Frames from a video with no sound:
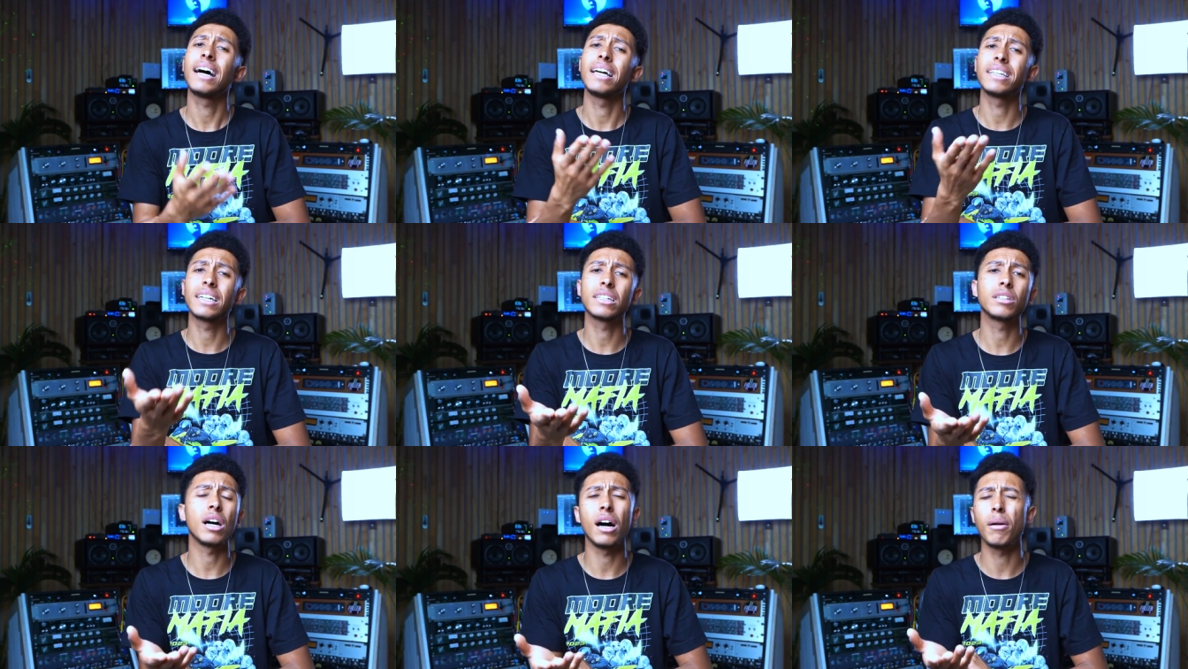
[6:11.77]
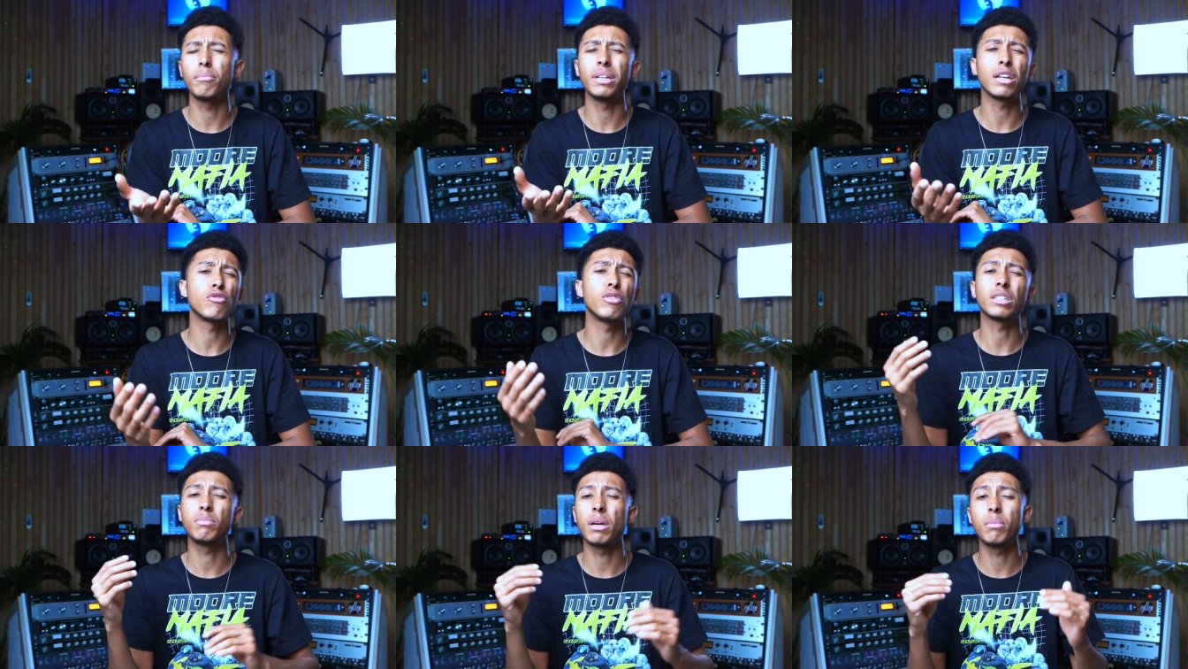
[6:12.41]
I think
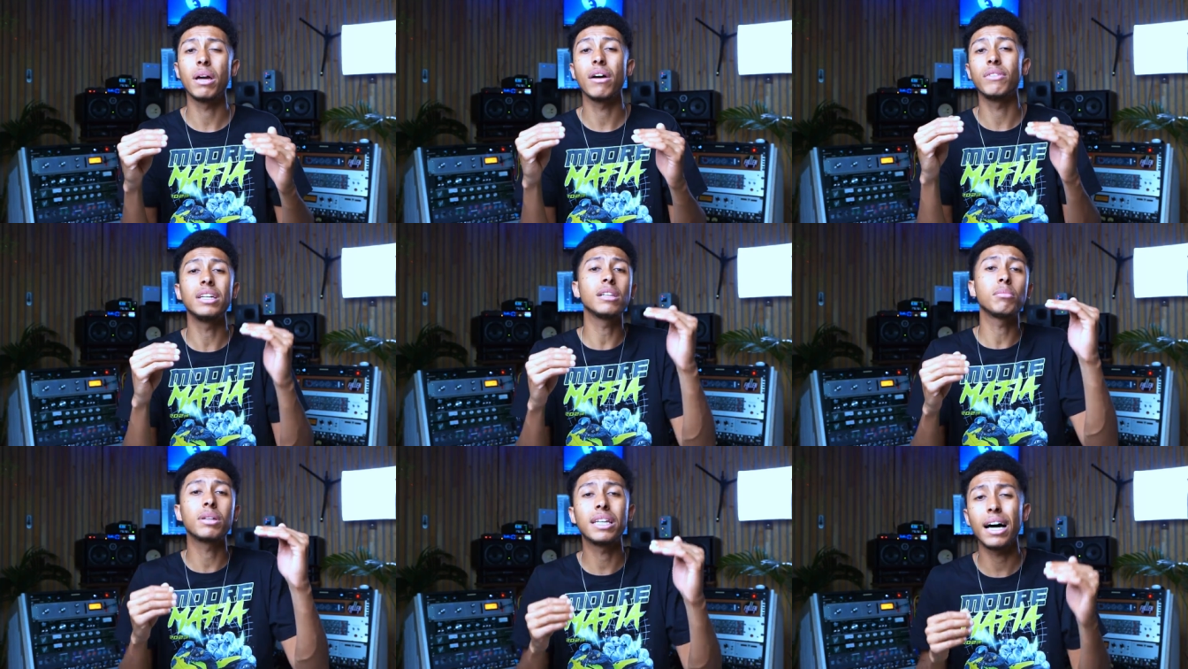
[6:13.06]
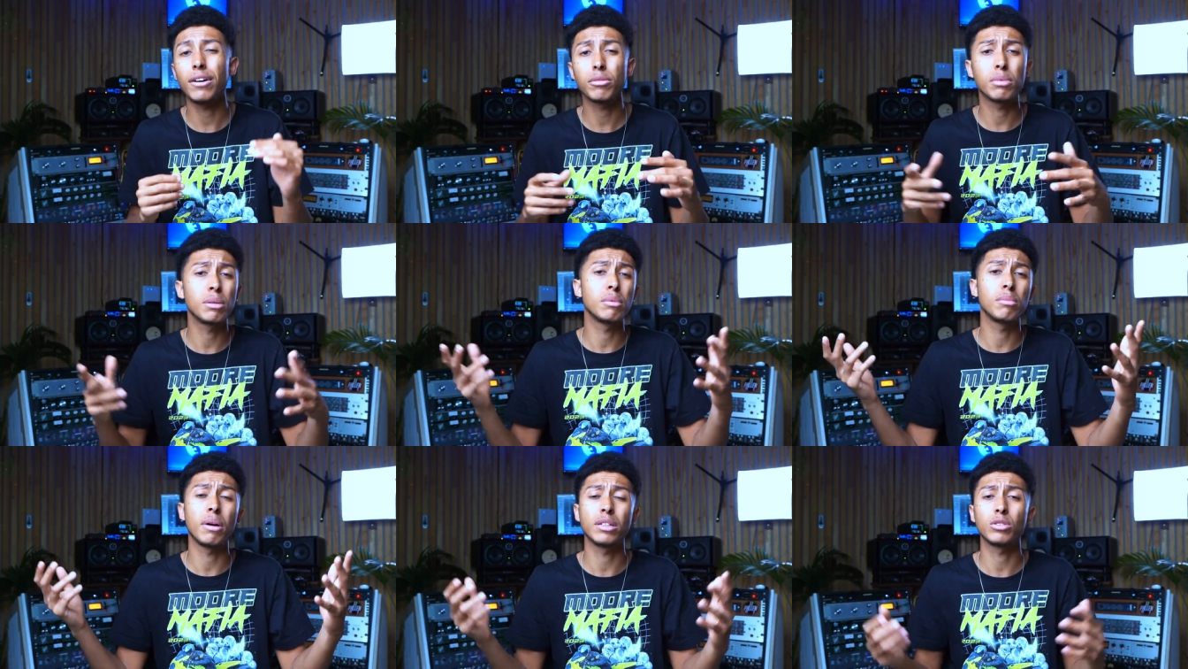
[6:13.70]
Netflix maybe have a little bit louder,
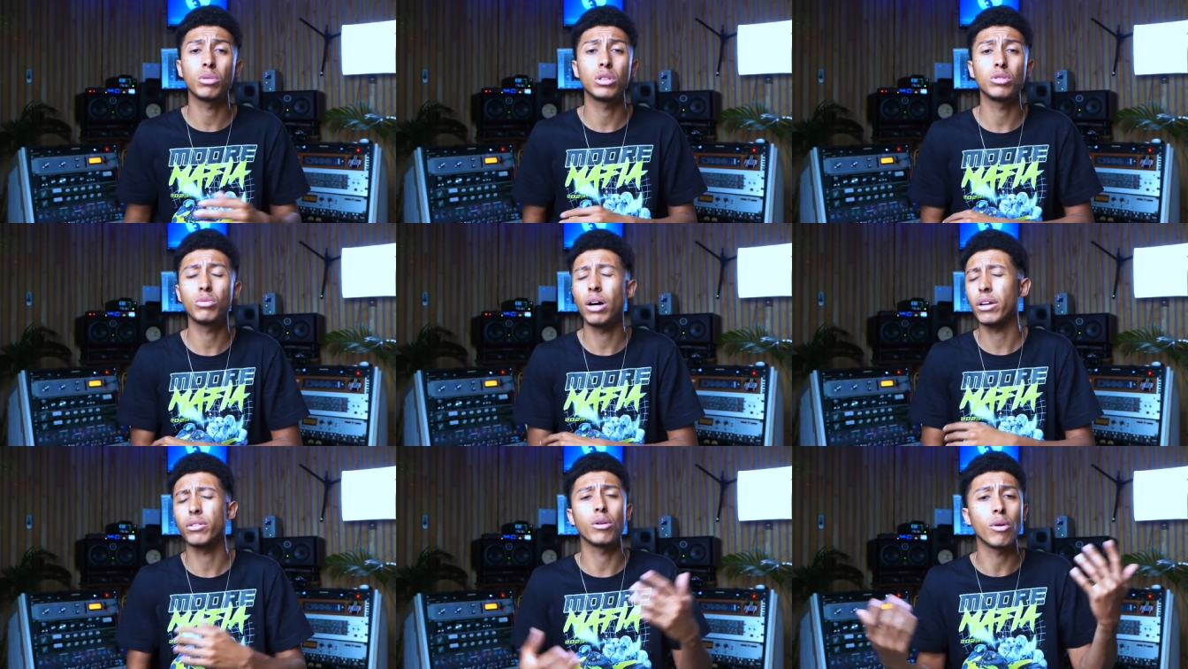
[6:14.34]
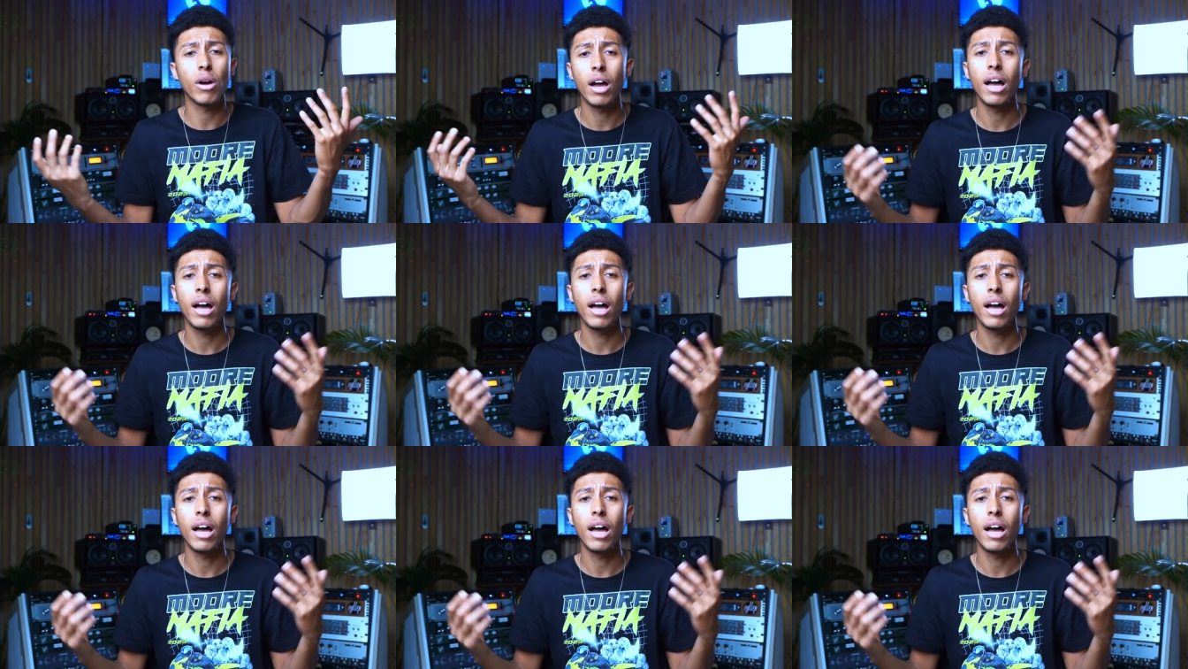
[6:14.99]
maybe -22, I don't know.